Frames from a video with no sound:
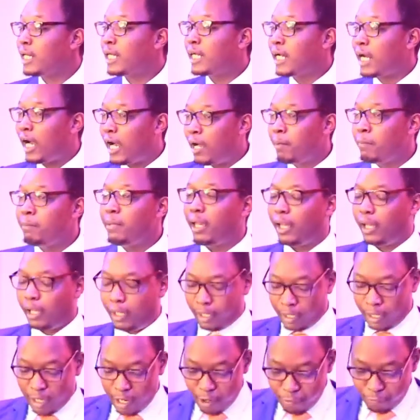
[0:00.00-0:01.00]
coming
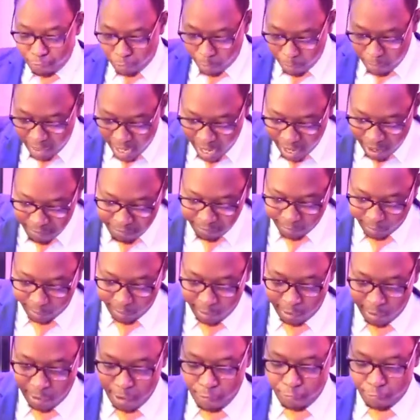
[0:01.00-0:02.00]
from heaven,
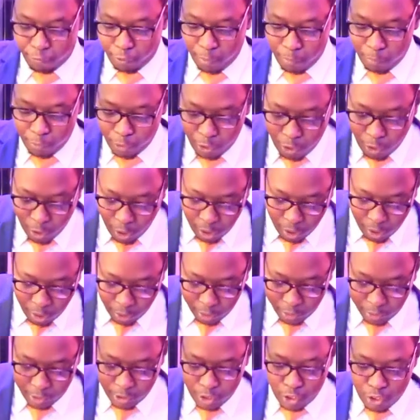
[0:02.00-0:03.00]
from
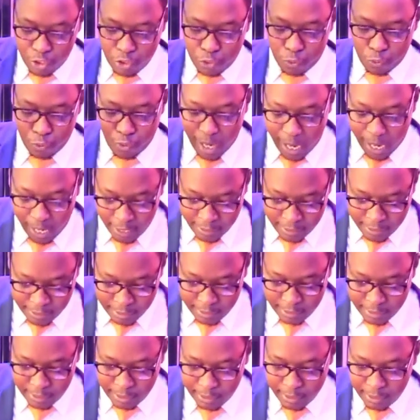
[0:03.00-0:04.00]
God to
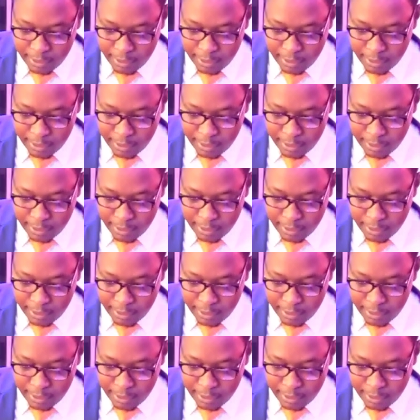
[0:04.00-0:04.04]
us.